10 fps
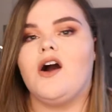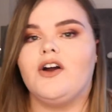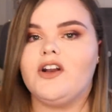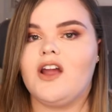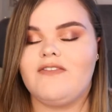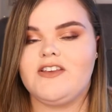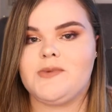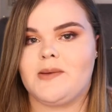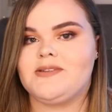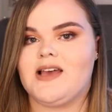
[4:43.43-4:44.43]
On a lot of these
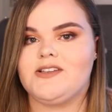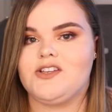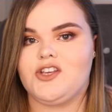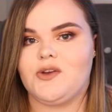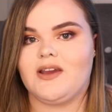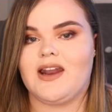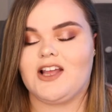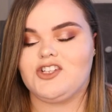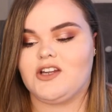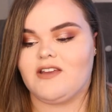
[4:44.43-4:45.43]
websites you can
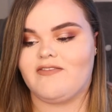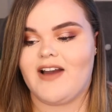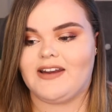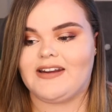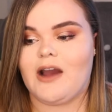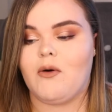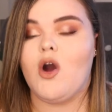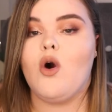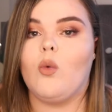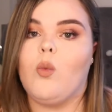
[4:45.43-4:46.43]
actually find out
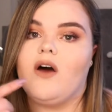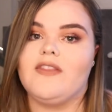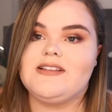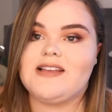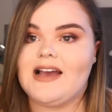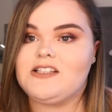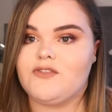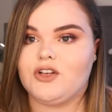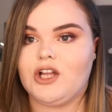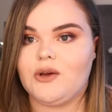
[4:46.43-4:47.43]
what the size of
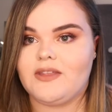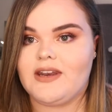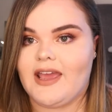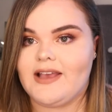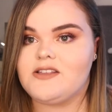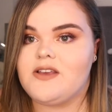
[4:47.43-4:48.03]
the clothing is,